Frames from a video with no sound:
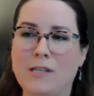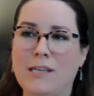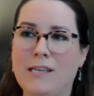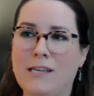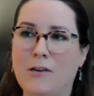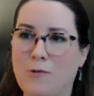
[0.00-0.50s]

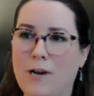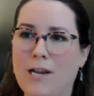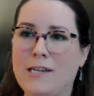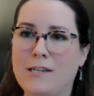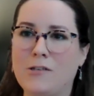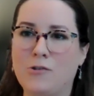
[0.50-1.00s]
really a
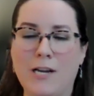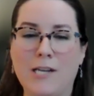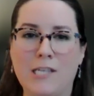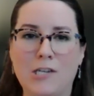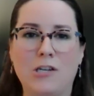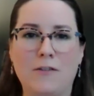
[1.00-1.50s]
great
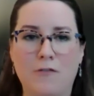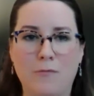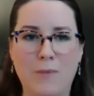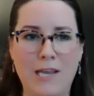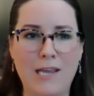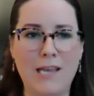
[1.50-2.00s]
transition
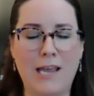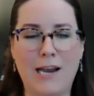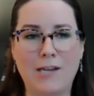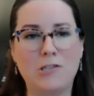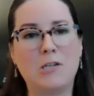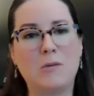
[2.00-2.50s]
for me,
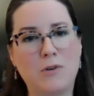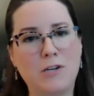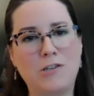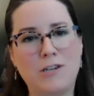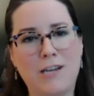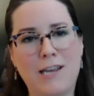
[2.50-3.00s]
and I just
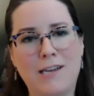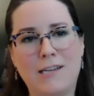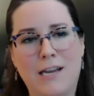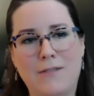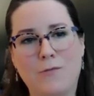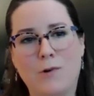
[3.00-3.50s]

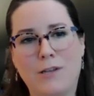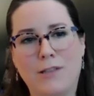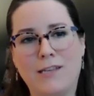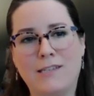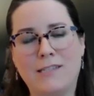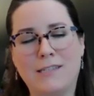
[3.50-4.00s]
appreciate
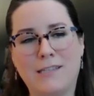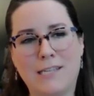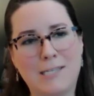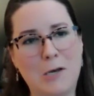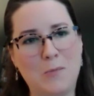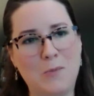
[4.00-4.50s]
everyone
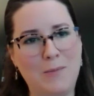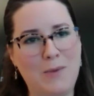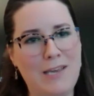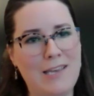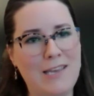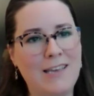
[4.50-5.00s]
that's helping
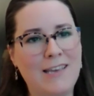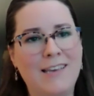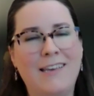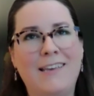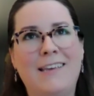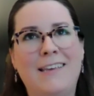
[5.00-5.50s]
me,
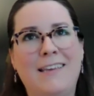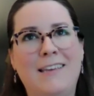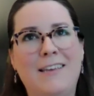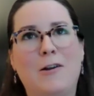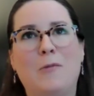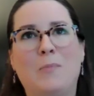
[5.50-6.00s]

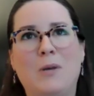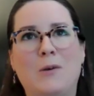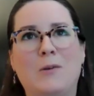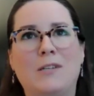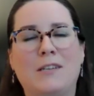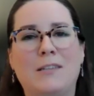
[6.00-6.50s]

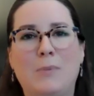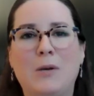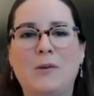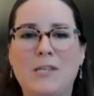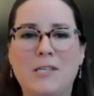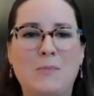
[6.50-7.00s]
build
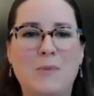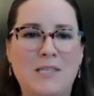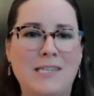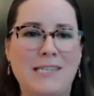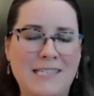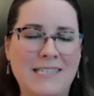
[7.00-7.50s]
this
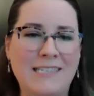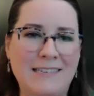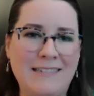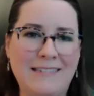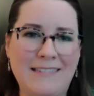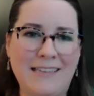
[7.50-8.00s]

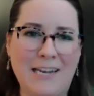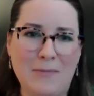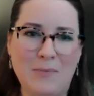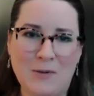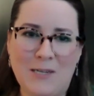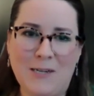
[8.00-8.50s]
business that
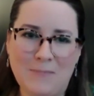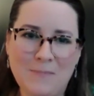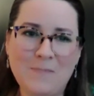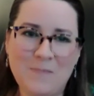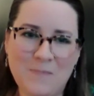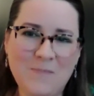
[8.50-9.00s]
I'm building.